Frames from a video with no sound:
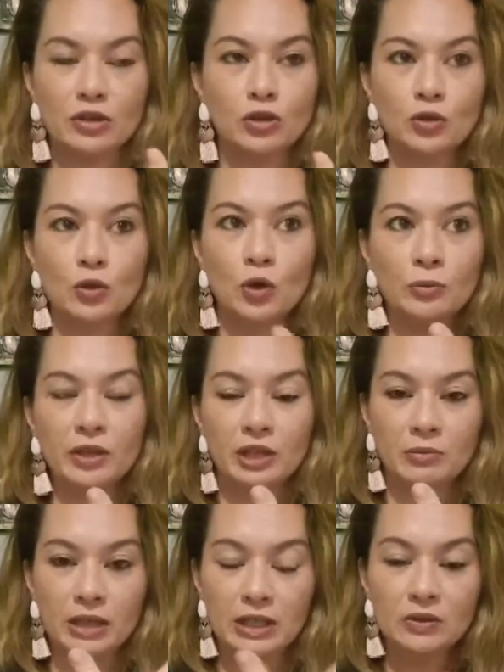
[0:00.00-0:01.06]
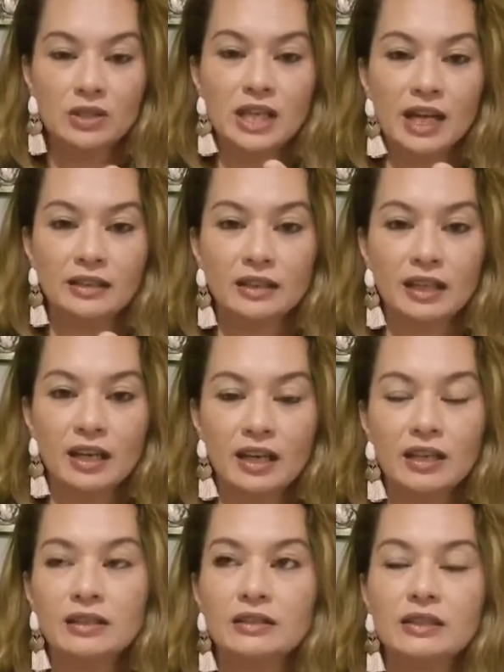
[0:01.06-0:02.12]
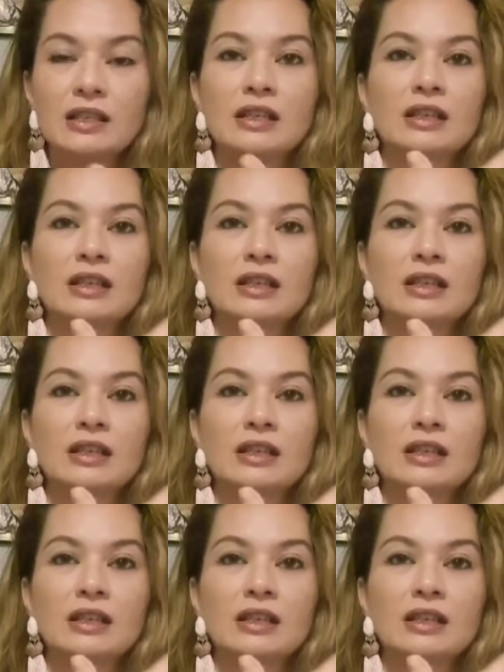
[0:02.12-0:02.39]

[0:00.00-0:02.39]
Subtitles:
the trauma can be looked at and healed.